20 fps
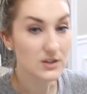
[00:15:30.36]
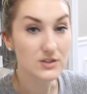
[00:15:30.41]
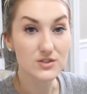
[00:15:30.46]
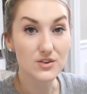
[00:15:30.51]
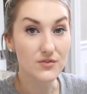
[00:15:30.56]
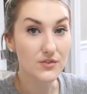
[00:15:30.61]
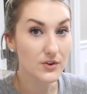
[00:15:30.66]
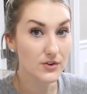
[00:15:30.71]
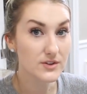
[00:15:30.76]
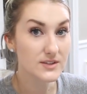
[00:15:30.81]

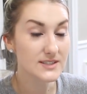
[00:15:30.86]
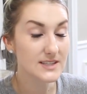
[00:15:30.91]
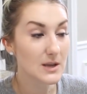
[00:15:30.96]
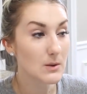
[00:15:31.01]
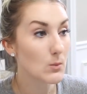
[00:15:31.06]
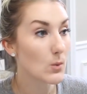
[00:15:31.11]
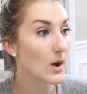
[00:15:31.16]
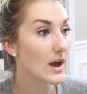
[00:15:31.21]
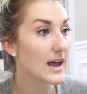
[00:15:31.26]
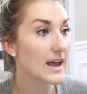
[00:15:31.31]
So if you're the
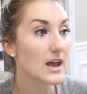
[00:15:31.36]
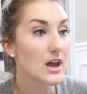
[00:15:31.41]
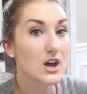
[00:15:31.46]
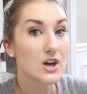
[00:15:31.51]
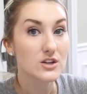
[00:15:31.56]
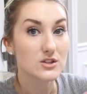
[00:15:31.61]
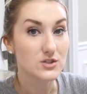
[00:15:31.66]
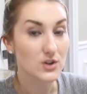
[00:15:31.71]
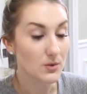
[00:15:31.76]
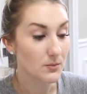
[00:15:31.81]
same way,
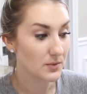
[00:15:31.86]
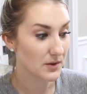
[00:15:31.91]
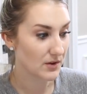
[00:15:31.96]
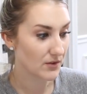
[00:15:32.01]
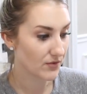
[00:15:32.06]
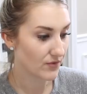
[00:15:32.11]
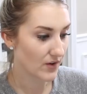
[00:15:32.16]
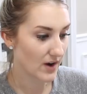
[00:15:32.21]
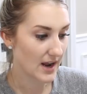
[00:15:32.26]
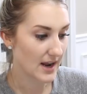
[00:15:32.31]
don't be
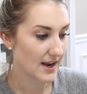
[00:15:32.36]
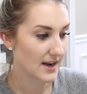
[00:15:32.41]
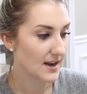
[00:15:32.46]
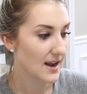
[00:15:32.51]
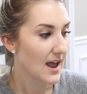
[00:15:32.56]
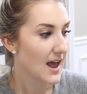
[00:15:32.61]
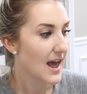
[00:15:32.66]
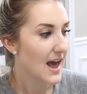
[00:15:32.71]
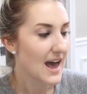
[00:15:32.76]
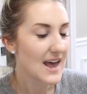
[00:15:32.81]

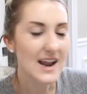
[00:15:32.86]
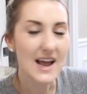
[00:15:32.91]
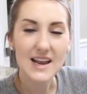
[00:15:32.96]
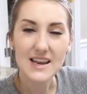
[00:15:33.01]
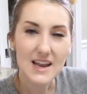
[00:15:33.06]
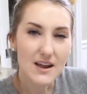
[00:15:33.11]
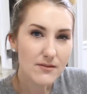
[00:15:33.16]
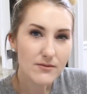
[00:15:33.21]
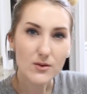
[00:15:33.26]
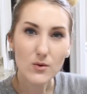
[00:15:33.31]
afraid. And
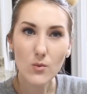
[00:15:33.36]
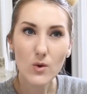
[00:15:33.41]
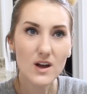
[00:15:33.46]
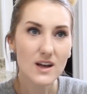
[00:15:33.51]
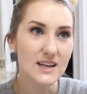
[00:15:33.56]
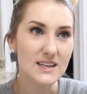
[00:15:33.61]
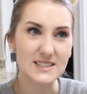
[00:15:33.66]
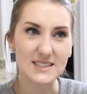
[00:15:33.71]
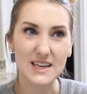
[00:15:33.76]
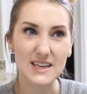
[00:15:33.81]
I never
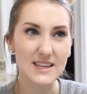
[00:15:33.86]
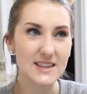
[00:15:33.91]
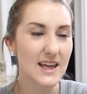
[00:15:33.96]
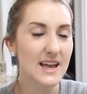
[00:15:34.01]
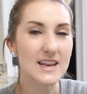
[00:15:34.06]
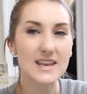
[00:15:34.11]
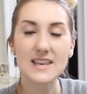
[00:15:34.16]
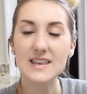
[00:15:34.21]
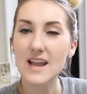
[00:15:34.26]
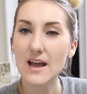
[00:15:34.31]
was, and
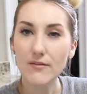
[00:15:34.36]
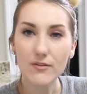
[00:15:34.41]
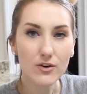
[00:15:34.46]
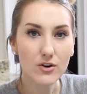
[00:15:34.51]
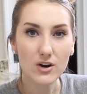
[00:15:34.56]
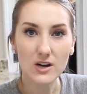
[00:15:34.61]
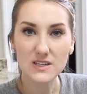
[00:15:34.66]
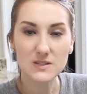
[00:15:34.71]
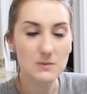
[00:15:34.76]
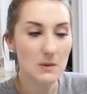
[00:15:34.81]
that
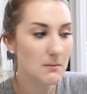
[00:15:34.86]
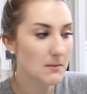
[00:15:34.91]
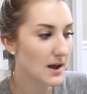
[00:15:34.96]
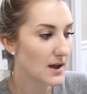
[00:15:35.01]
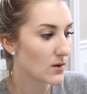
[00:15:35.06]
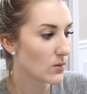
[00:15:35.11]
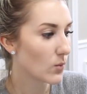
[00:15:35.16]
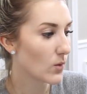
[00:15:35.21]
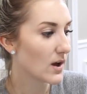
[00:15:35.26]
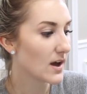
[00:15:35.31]
never crossed my
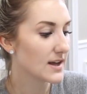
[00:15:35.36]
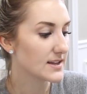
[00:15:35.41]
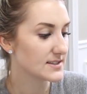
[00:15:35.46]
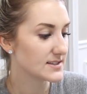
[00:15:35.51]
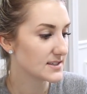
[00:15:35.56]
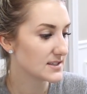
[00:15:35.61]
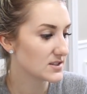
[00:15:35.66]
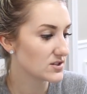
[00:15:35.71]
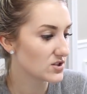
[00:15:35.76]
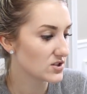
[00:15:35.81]
mind
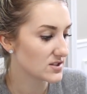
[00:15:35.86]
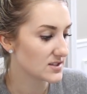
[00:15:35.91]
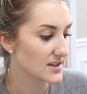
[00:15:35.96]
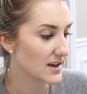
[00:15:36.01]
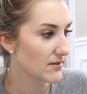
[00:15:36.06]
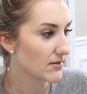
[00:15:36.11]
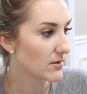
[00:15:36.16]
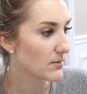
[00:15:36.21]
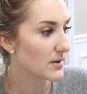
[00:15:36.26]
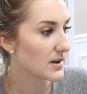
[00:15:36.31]
once, and it's just
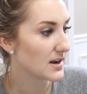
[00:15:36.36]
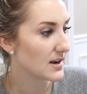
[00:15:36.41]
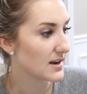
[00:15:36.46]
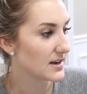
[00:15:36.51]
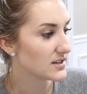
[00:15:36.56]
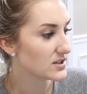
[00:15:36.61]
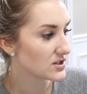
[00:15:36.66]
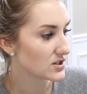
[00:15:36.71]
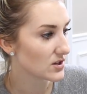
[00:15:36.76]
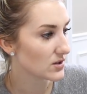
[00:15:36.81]
never been an
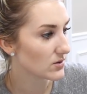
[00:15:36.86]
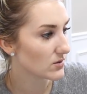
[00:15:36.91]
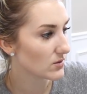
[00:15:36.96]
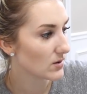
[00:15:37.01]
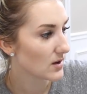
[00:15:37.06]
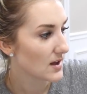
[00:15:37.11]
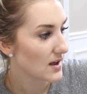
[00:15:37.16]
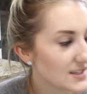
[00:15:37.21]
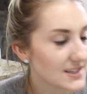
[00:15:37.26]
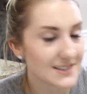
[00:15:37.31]

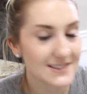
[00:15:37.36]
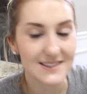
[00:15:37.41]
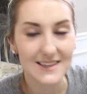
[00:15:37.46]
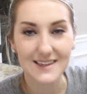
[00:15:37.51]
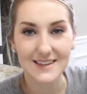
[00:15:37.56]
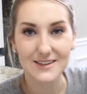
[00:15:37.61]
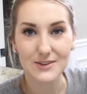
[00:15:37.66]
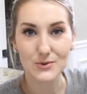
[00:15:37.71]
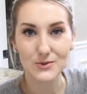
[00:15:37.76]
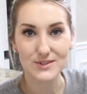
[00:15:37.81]
issue. She has
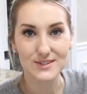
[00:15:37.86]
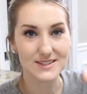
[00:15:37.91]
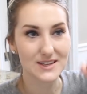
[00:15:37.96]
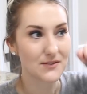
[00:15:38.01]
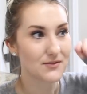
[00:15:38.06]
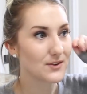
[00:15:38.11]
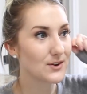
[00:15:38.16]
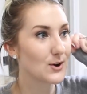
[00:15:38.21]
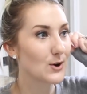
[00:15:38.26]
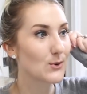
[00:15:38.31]
like cool
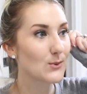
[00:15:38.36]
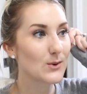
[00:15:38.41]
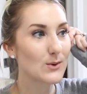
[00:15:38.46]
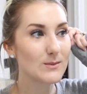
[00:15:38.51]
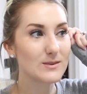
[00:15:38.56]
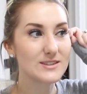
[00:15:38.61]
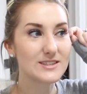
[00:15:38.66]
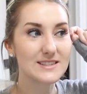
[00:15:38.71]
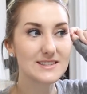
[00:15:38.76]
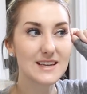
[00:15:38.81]
stuff in her
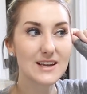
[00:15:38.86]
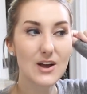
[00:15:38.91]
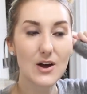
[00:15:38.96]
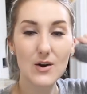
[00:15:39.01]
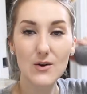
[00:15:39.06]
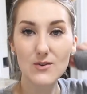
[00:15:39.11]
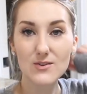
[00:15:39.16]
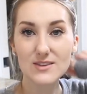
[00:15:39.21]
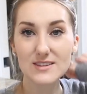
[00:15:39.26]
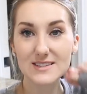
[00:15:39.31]
room and she's like,
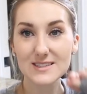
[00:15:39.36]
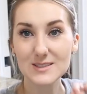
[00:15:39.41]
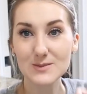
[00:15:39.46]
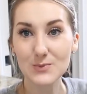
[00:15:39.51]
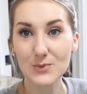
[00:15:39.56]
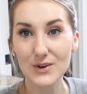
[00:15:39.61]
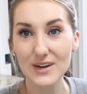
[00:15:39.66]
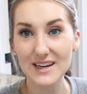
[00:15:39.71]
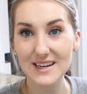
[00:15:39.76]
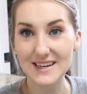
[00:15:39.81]
oh, this is
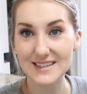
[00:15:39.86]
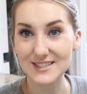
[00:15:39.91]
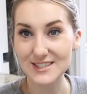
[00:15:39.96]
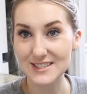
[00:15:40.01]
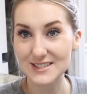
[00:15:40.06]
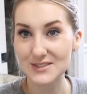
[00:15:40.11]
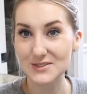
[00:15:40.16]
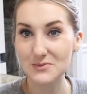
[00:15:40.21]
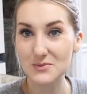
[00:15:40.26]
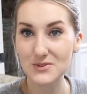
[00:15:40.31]
pretty. Yeah,
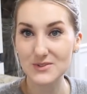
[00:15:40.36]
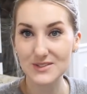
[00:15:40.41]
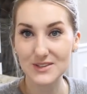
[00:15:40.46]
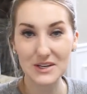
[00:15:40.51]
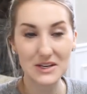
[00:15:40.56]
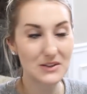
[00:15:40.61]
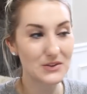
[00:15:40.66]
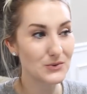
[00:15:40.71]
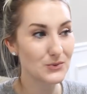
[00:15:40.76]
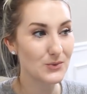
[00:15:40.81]
she has those
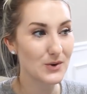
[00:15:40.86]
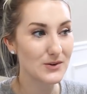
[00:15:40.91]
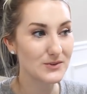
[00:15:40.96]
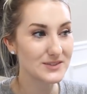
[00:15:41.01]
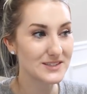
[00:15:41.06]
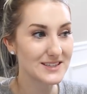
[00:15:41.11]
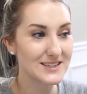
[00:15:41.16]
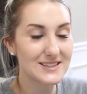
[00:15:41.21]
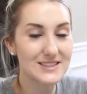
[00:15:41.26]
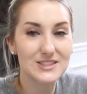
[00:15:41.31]
like little
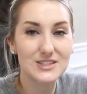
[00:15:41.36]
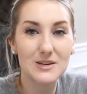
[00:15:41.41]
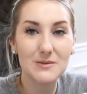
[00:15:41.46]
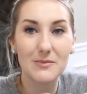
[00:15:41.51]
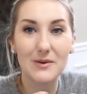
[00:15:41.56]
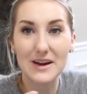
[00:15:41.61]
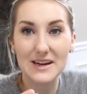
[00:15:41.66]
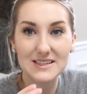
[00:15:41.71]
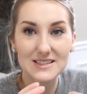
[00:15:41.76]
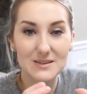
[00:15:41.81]
roses and she
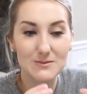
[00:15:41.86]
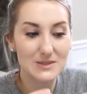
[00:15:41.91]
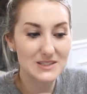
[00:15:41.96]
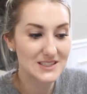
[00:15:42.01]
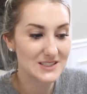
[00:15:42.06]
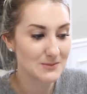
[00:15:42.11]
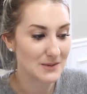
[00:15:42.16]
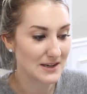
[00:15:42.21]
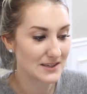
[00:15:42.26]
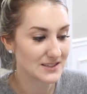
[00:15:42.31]
brings them
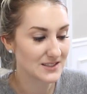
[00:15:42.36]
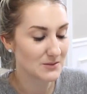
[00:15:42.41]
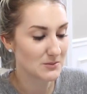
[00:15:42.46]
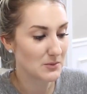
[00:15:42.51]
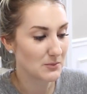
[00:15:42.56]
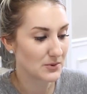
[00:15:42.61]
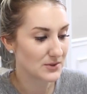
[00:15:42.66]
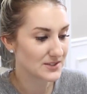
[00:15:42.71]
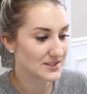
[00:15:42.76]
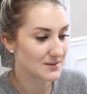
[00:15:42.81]
and smells them
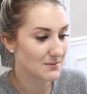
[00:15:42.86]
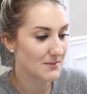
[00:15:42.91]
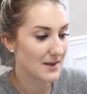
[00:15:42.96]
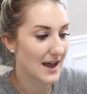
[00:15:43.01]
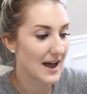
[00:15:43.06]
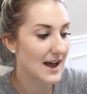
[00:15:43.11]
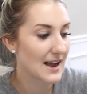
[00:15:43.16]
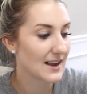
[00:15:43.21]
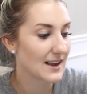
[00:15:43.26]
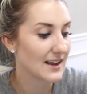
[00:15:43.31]
and puts them
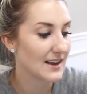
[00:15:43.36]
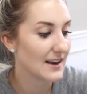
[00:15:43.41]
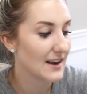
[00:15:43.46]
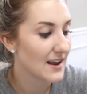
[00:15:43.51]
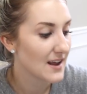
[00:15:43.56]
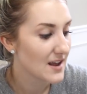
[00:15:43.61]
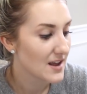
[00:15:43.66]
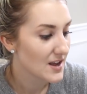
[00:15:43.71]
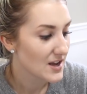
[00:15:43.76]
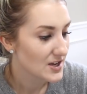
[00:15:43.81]
back,
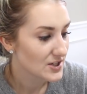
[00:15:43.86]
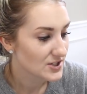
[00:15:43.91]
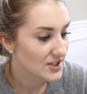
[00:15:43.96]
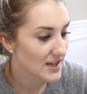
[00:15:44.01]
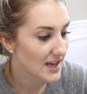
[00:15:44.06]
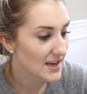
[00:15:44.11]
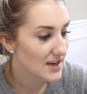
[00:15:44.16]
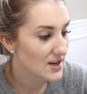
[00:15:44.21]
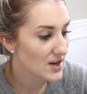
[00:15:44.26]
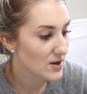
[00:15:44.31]
and she
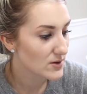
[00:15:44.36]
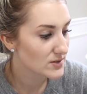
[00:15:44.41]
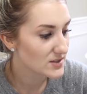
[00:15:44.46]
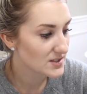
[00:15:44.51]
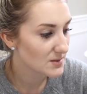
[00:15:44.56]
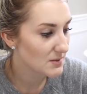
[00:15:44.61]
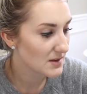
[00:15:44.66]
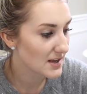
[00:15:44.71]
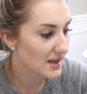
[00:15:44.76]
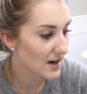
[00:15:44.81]
kind of
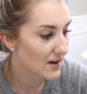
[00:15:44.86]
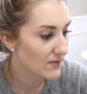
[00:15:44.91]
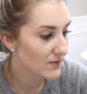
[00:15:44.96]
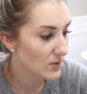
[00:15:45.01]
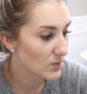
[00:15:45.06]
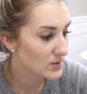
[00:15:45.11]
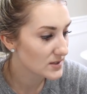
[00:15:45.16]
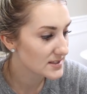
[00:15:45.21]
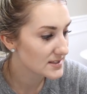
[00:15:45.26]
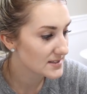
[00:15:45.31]
knows to be
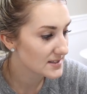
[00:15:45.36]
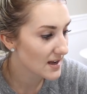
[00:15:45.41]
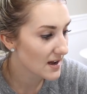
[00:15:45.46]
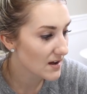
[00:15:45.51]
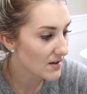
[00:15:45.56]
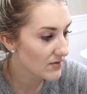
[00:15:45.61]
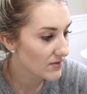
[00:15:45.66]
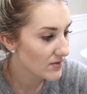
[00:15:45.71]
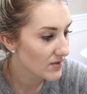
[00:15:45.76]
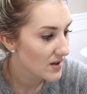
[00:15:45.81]
careful with
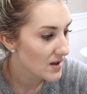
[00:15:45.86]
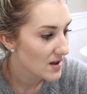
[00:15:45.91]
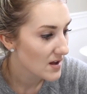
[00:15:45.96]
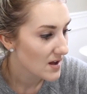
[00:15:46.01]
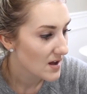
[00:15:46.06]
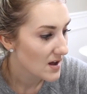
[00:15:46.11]
stuff.